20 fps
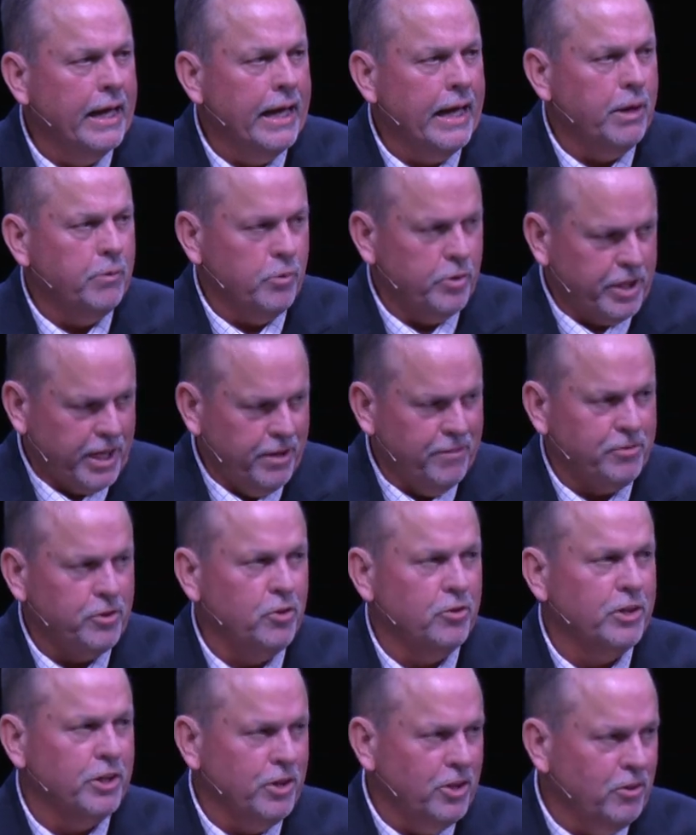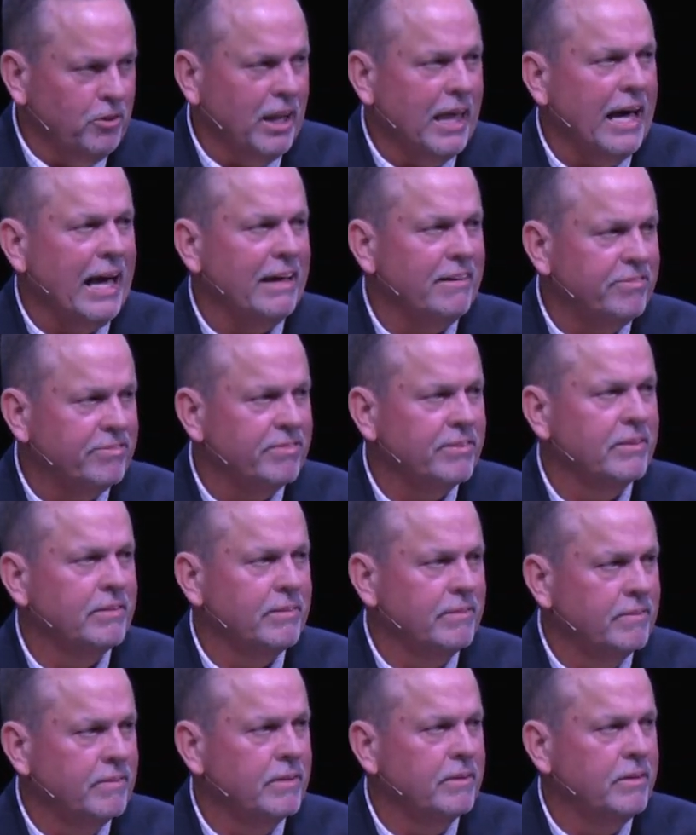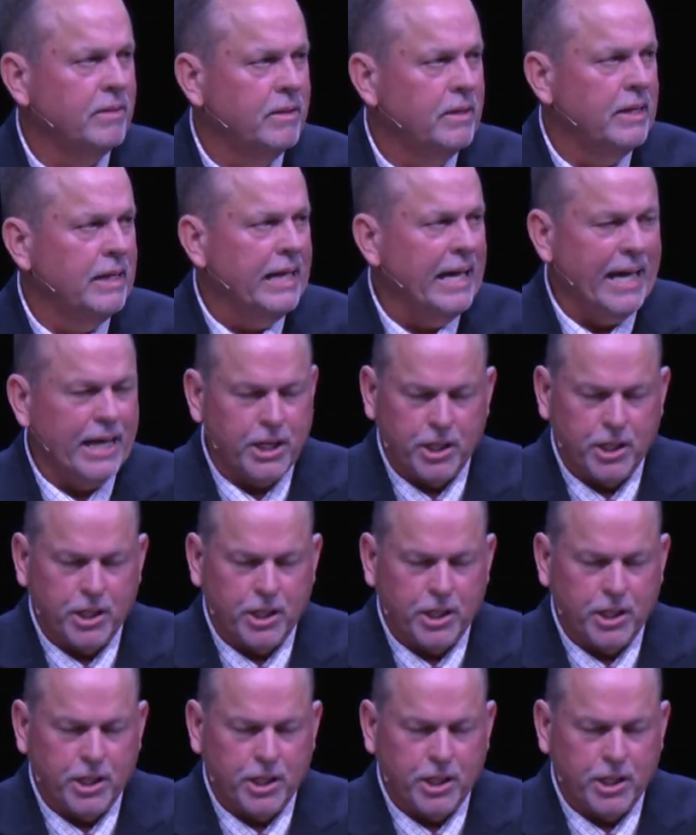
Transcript: and will give you a new life and